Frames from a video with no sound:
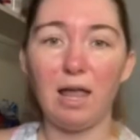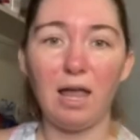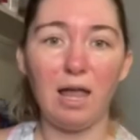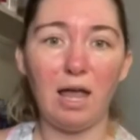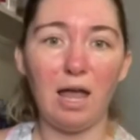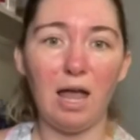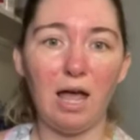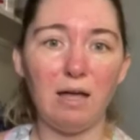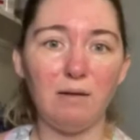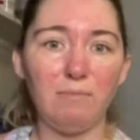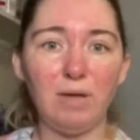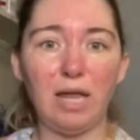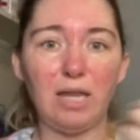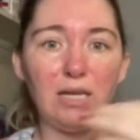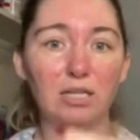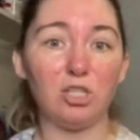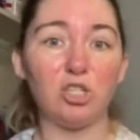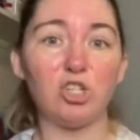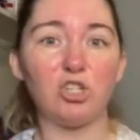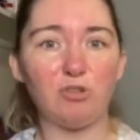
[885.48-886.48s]
and
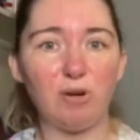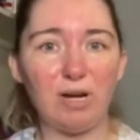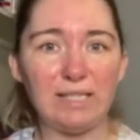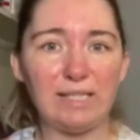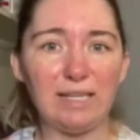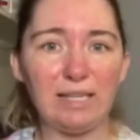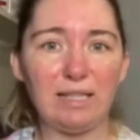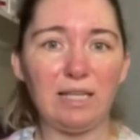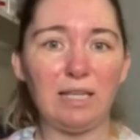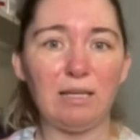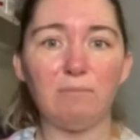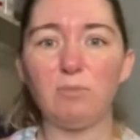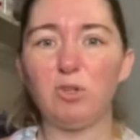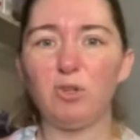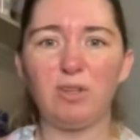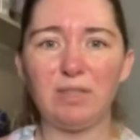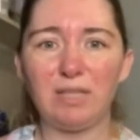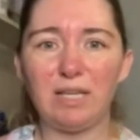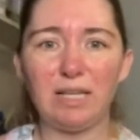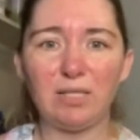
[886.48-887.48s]
distressing them,
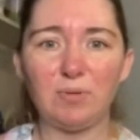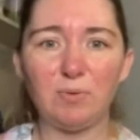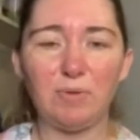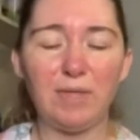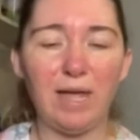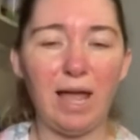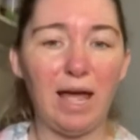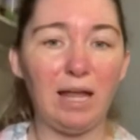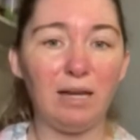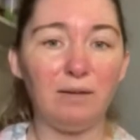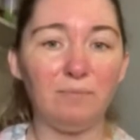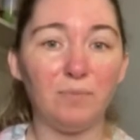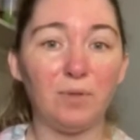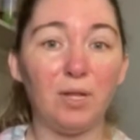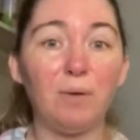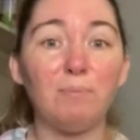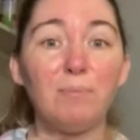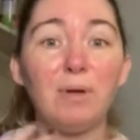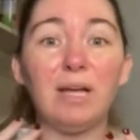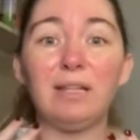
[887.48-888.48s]
doing things with that.
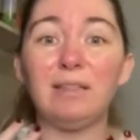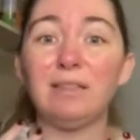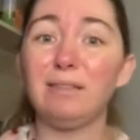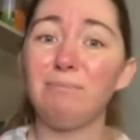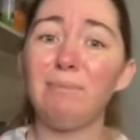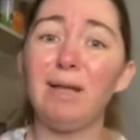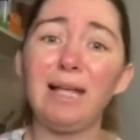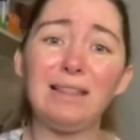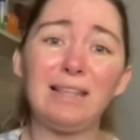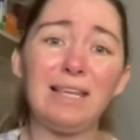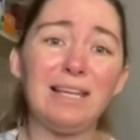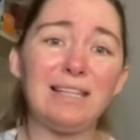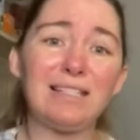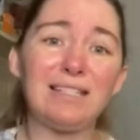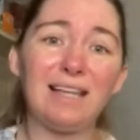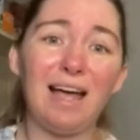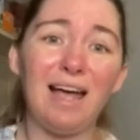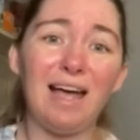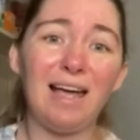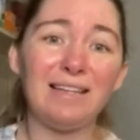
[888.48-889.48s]
But main thing is,
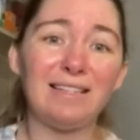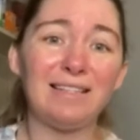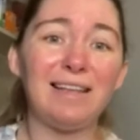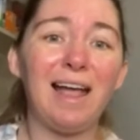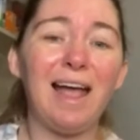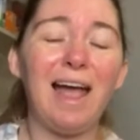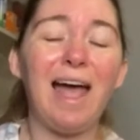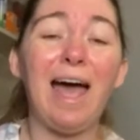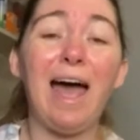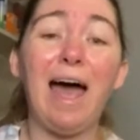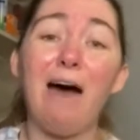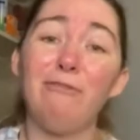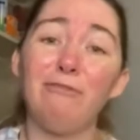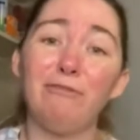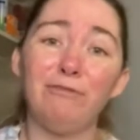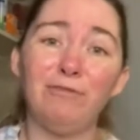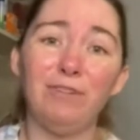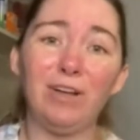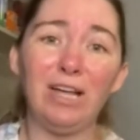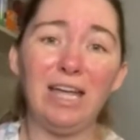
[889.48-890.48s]
guys, have
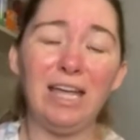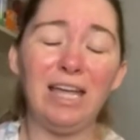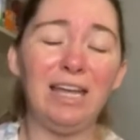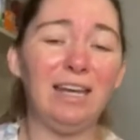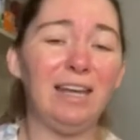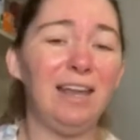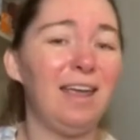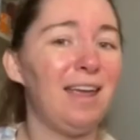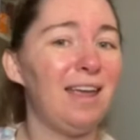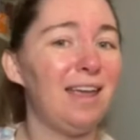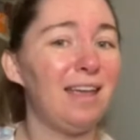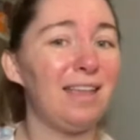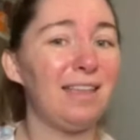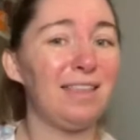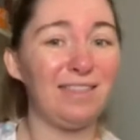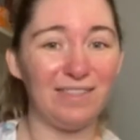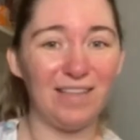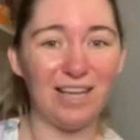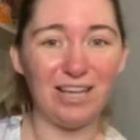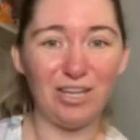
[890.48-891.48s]
fun.
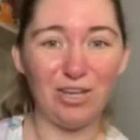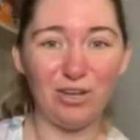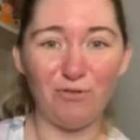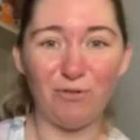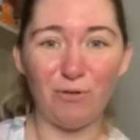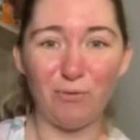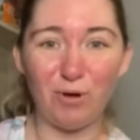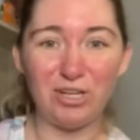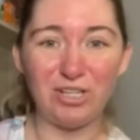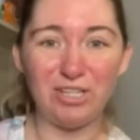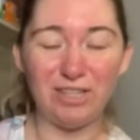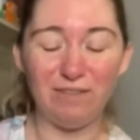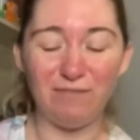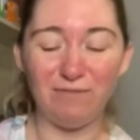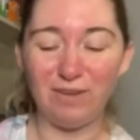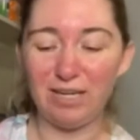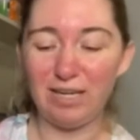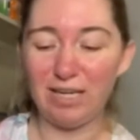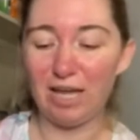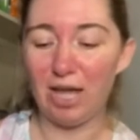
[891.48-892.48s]
Thank you for watching the
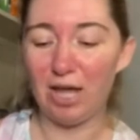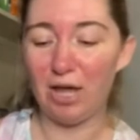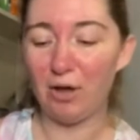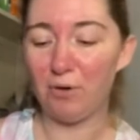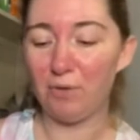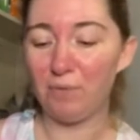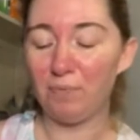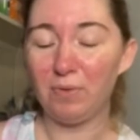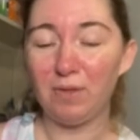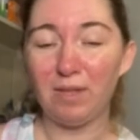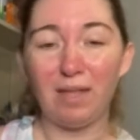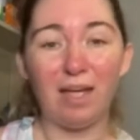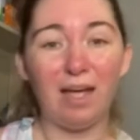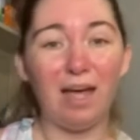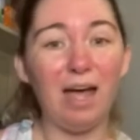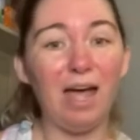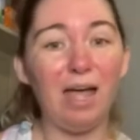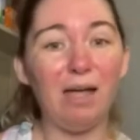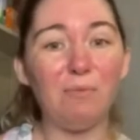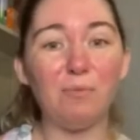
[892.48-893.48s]
video.
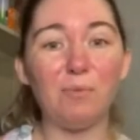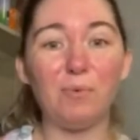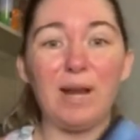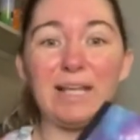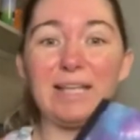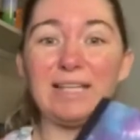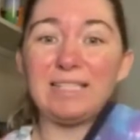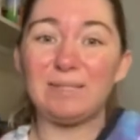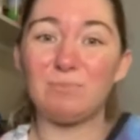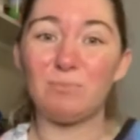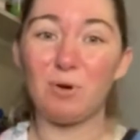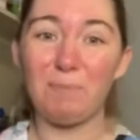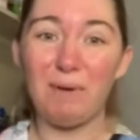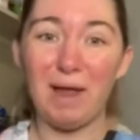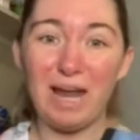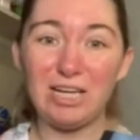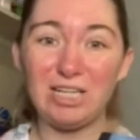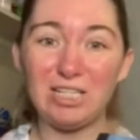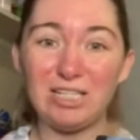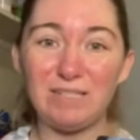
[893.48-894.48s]
When I get some more
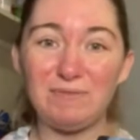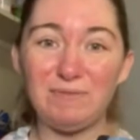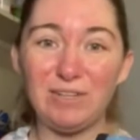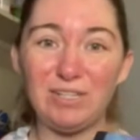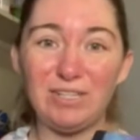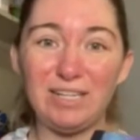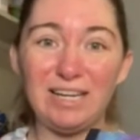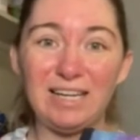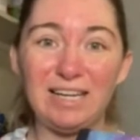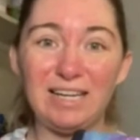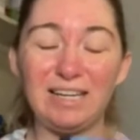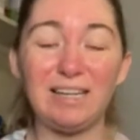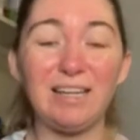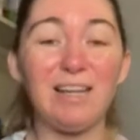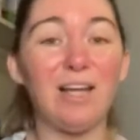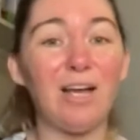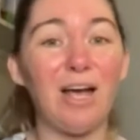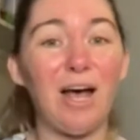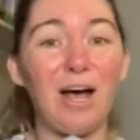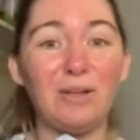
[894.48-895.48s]
pages filled in,
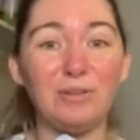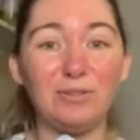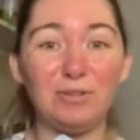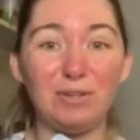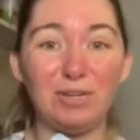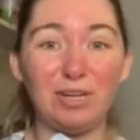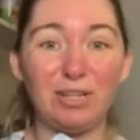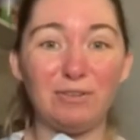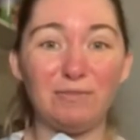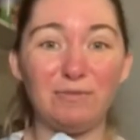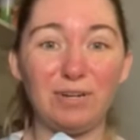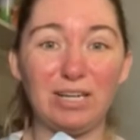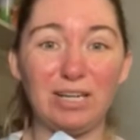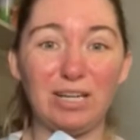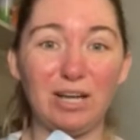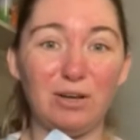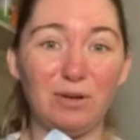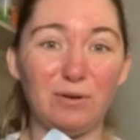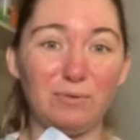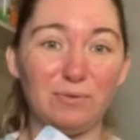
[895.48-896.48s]
I'll do another
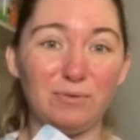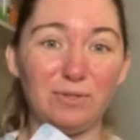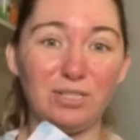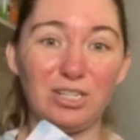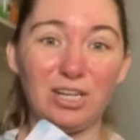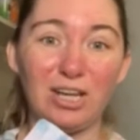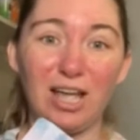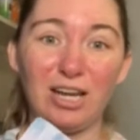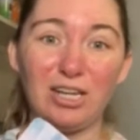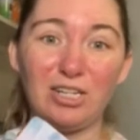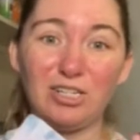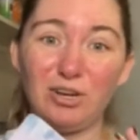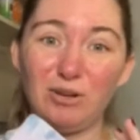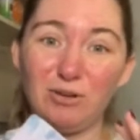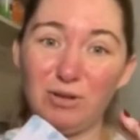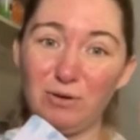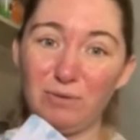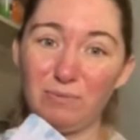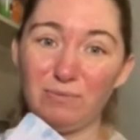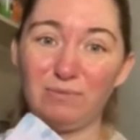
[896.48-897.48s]
video to kind of show
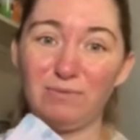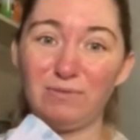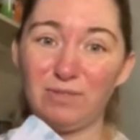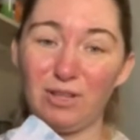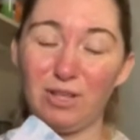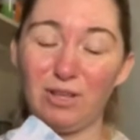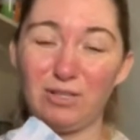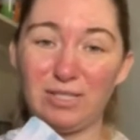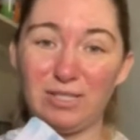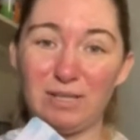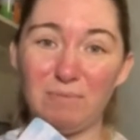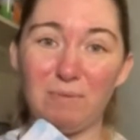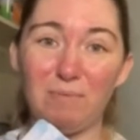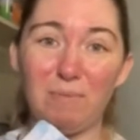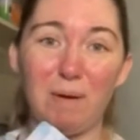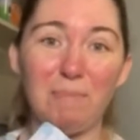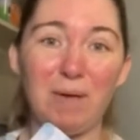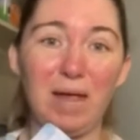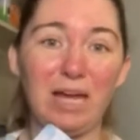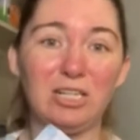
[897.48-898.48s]
you some of my
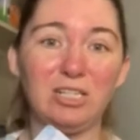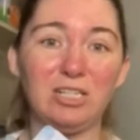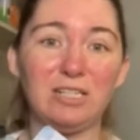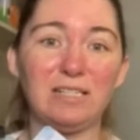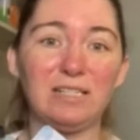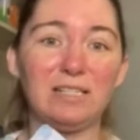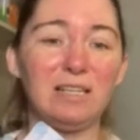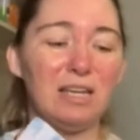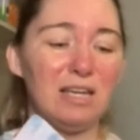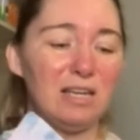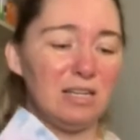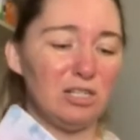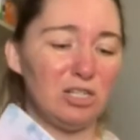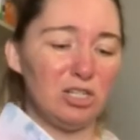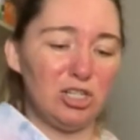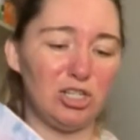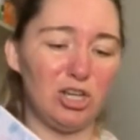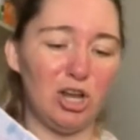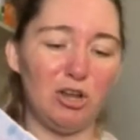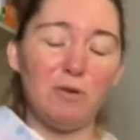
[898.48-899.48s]
pages, to
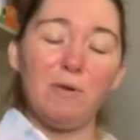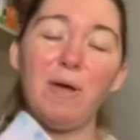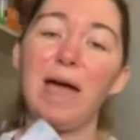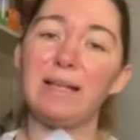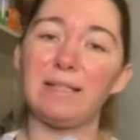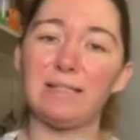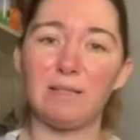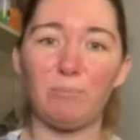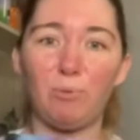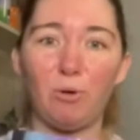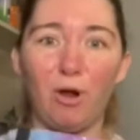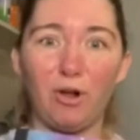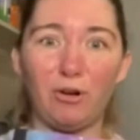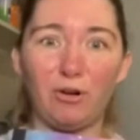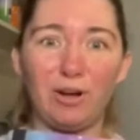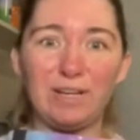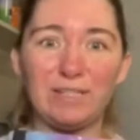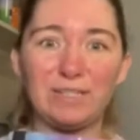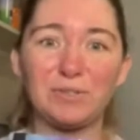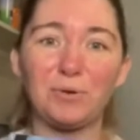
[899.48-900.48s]
show you as the
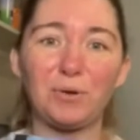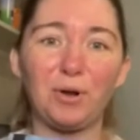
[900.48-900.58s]
progress